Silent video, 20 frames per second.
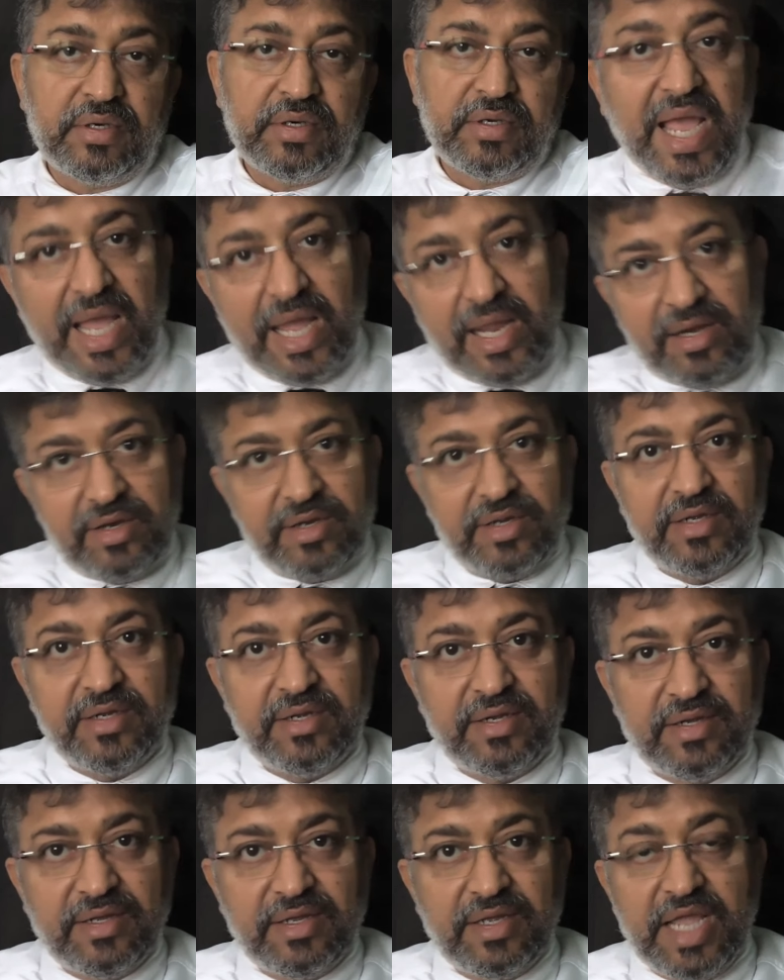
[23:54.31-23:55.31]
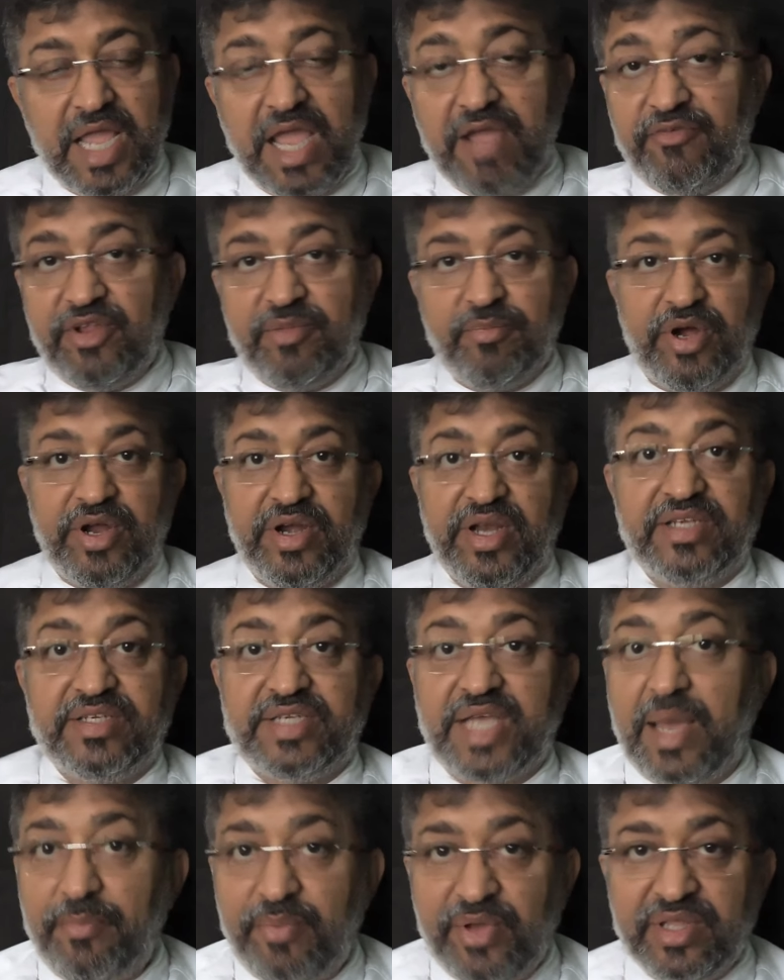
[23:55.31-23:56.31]
And everybody
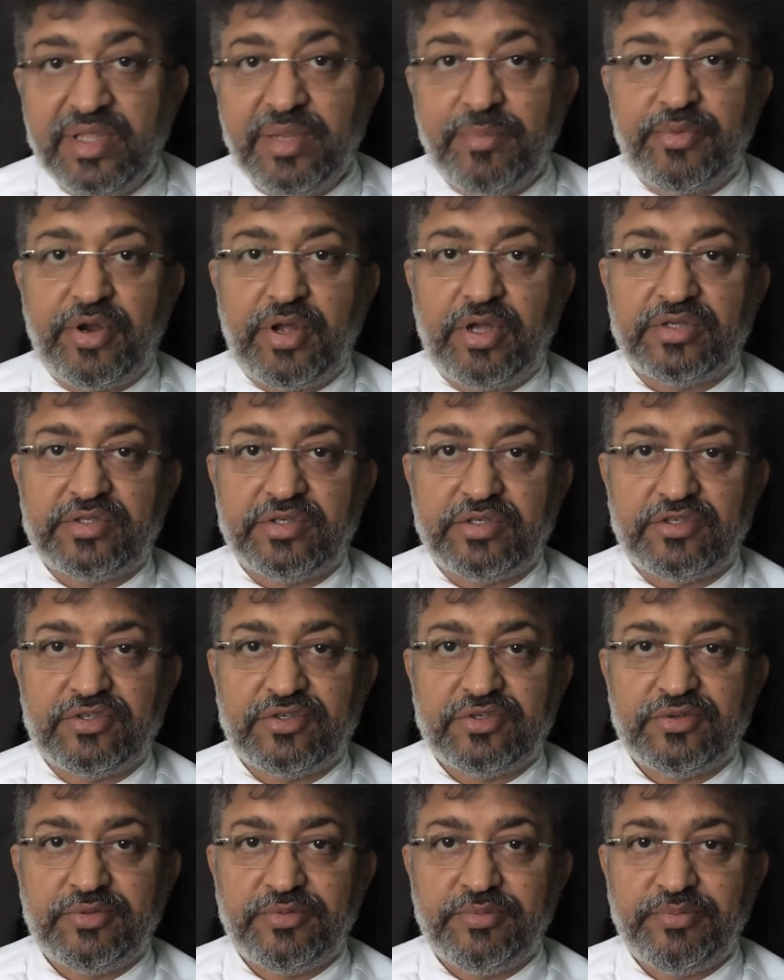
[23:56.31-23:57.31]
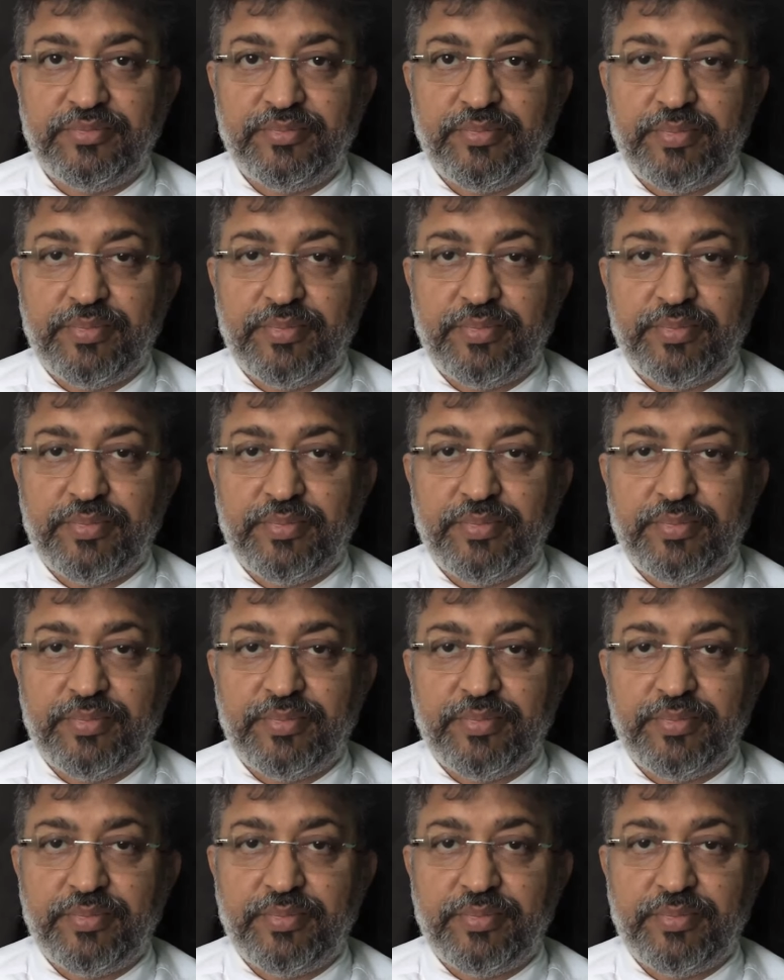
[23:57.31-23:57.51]
is happy in the process.